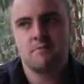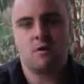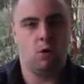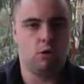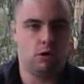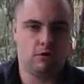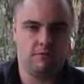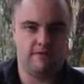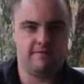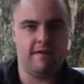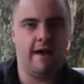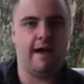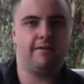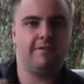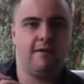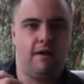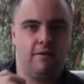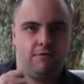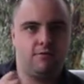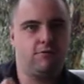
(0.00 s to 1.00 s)
All of it's
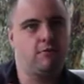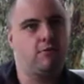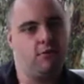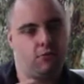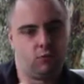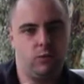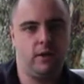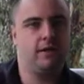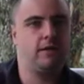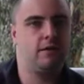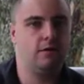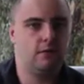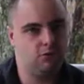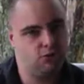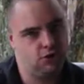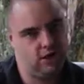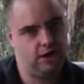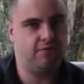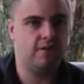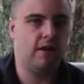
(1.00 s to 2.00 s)
accessed through this weird little
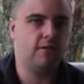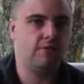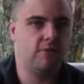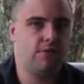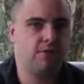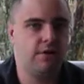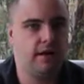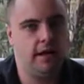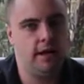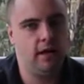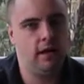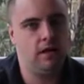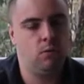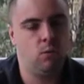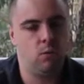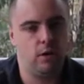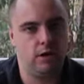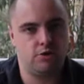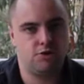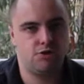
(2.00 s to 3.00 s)
G sensor thing,
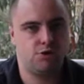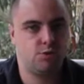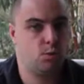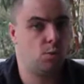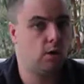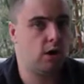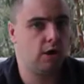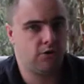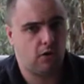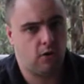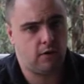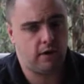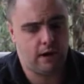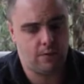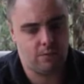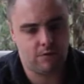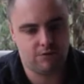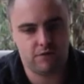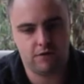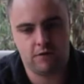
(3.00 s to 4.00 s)
which works okay
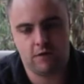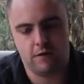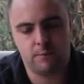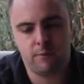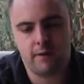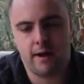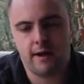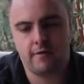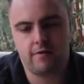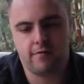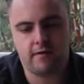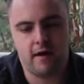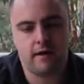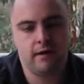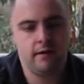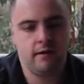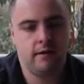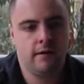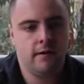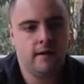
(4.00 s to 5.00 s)
once you've got practice at
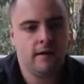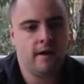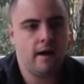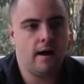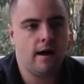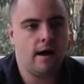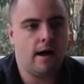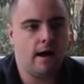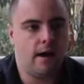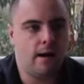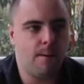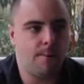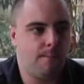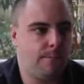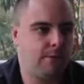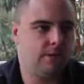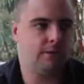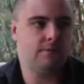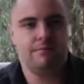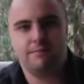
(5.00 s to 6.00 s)
it.
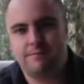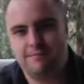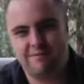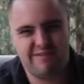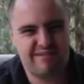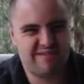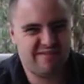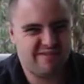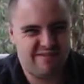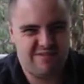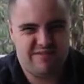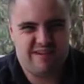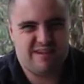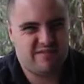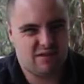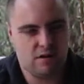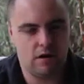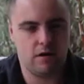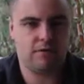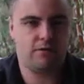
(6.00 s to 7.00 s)
But it's
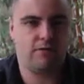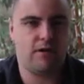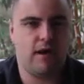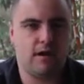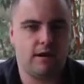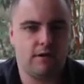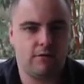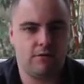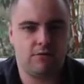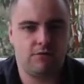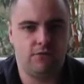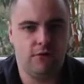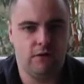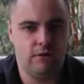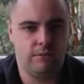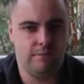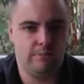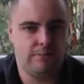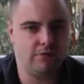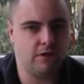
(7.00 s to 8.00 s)
a lot of settings
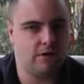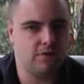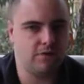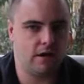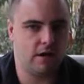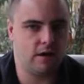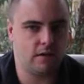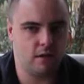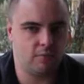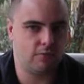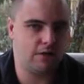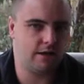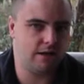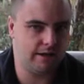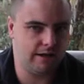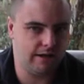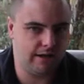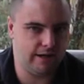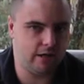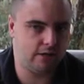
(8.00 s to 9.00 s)
for stuff that I don't really
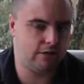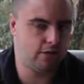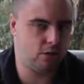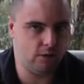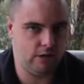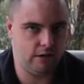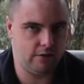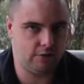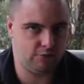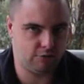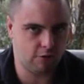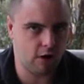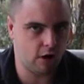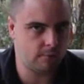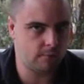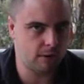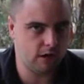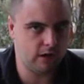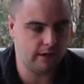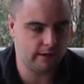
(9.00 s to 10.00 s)
need. I don't need a
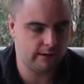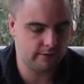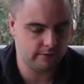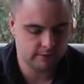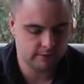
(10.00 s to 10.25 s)
strobe light.